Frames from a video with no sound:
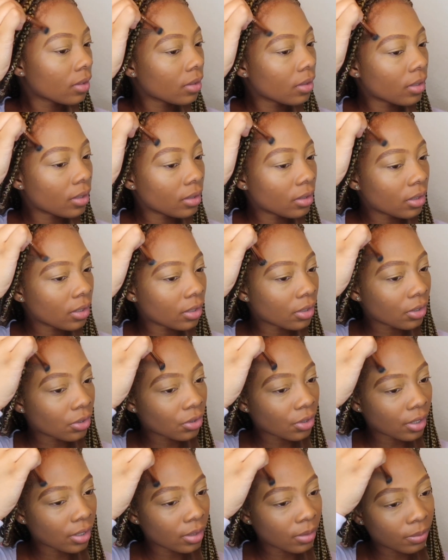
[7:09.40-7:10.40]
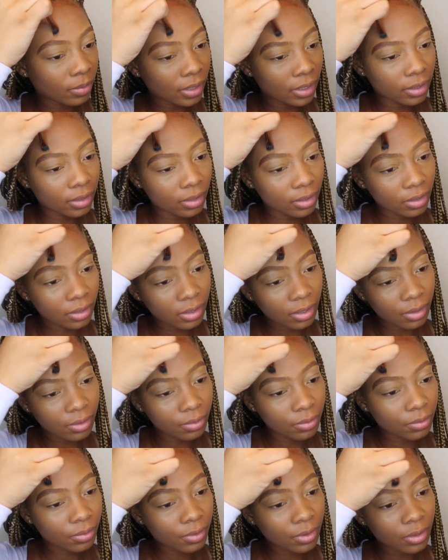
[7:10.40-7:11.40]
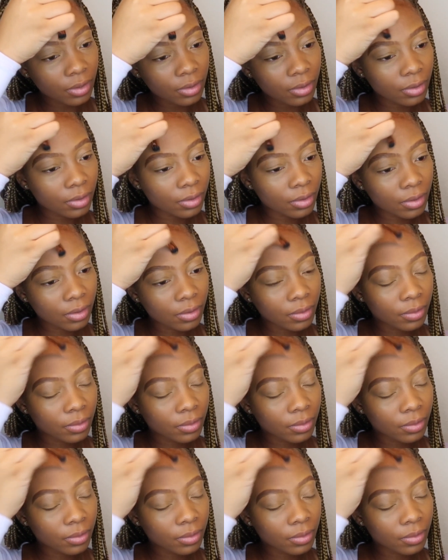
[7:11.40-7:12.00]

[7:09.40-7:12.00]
Let's just try to blend this out first.